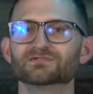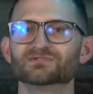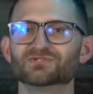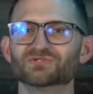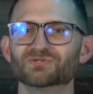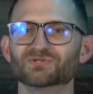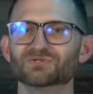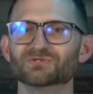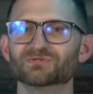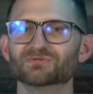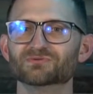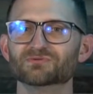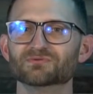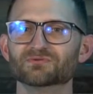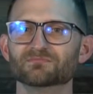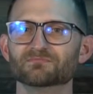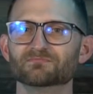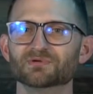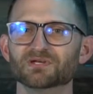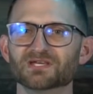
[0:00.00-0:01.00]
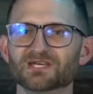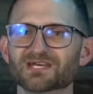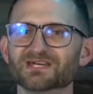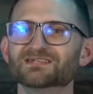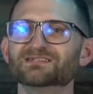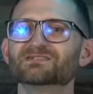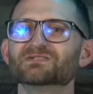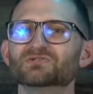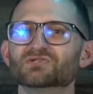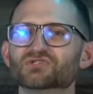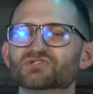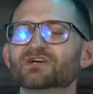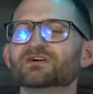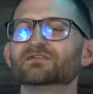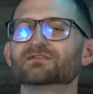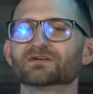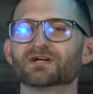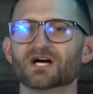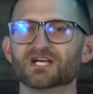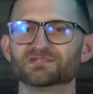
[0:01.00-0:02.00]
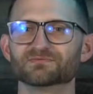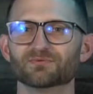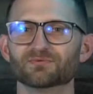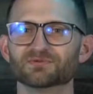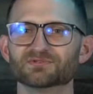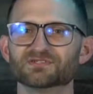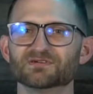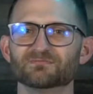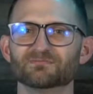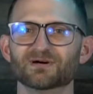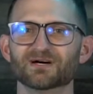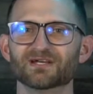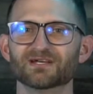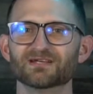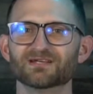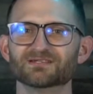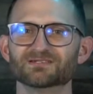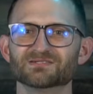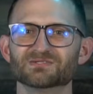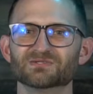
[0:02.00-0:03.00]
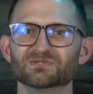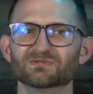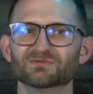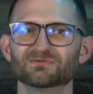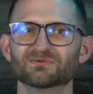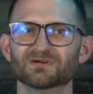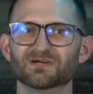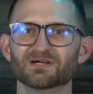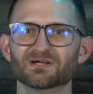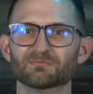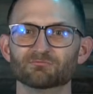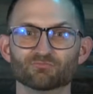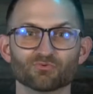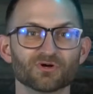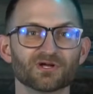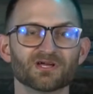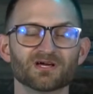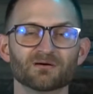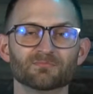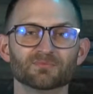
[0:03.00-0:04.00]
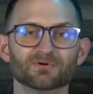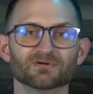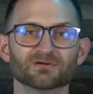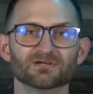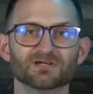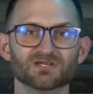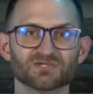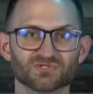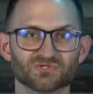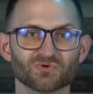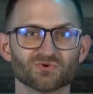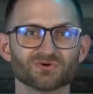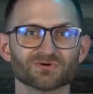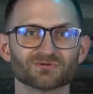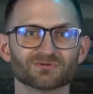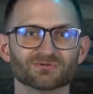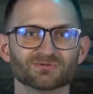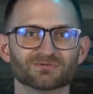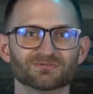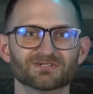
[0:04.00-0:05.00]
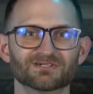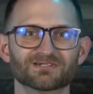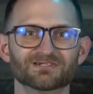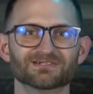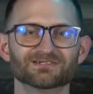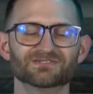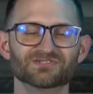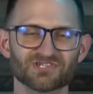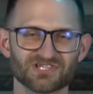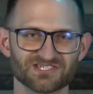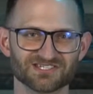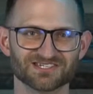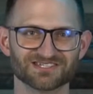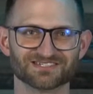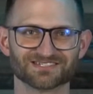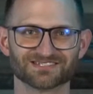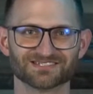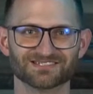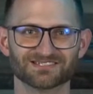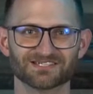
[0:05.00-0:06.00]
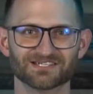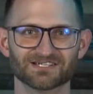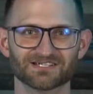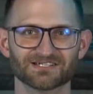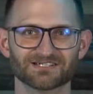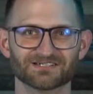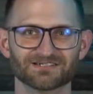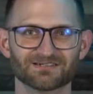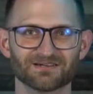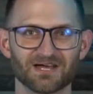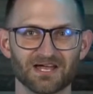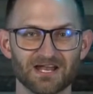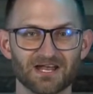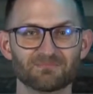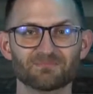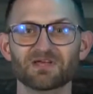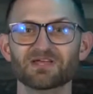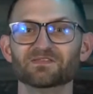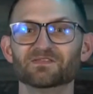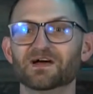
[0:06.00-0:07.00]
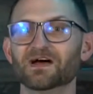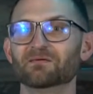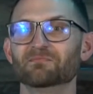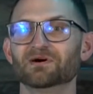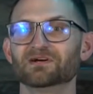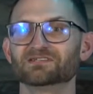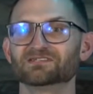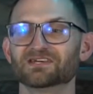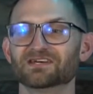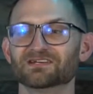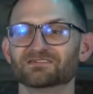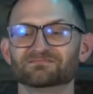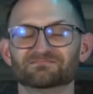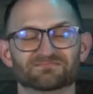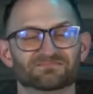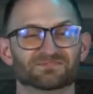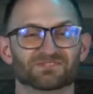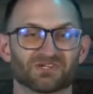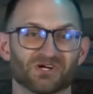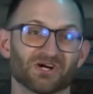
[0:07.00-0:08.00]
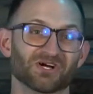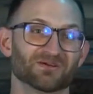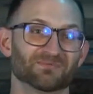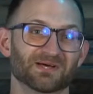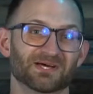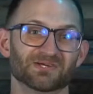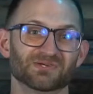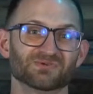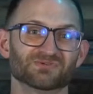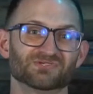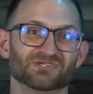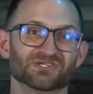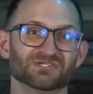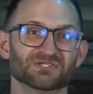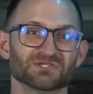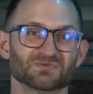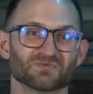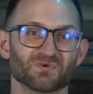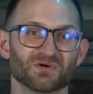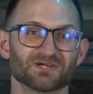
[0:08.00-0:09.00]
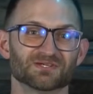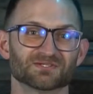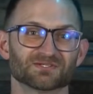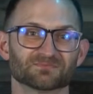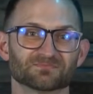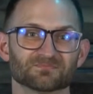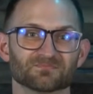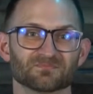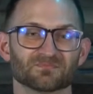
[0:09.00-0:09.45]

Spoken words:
to begin to share the gospel with somebody is to bring up historical Jesus. And I mean that by saying, talk about who Jesus was.